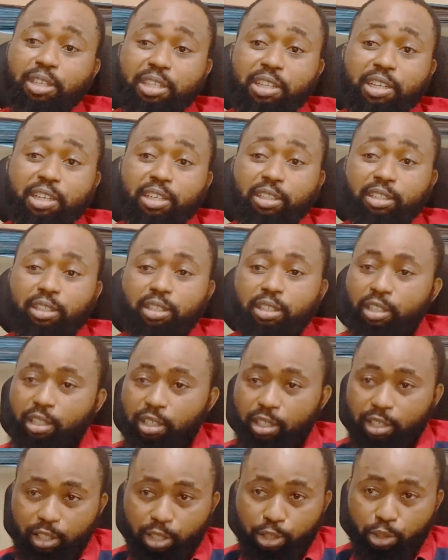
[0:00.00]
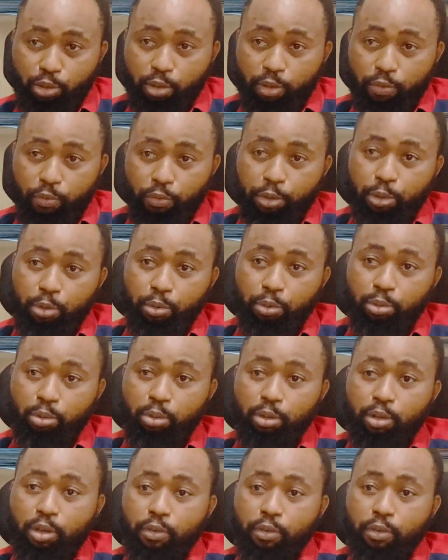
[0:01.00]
years, it is not freehold.